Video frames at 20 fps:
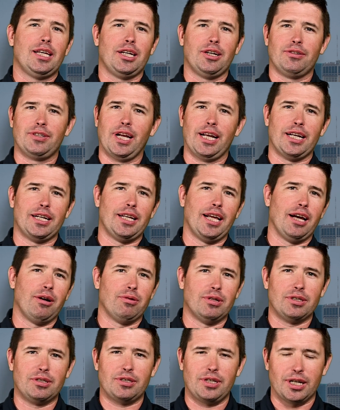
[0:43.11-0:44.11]
Your day-to-day
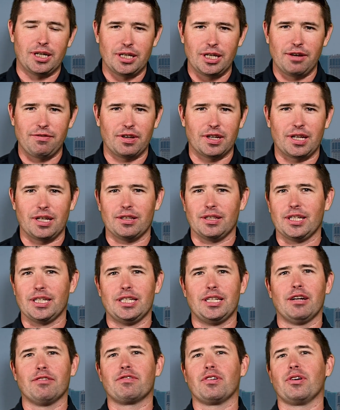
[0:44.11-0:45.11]
was
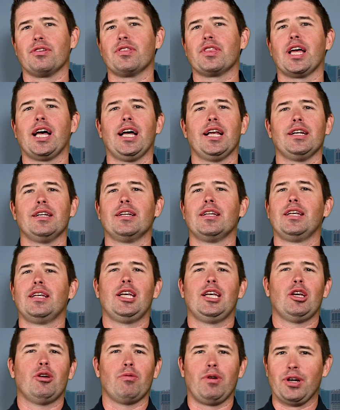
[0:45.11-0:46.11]
significantly different than
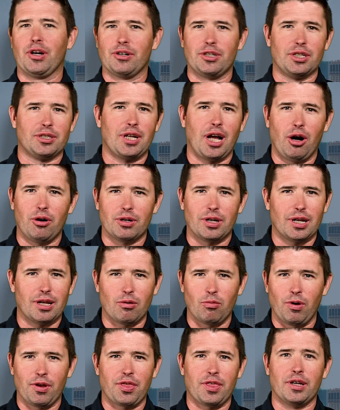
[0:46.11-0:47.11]
when you're just out
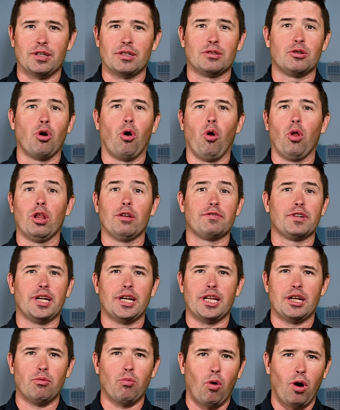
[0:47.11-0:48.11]
with the goal of
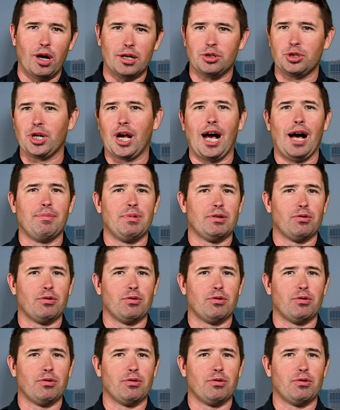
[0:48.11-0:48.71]
getting one job.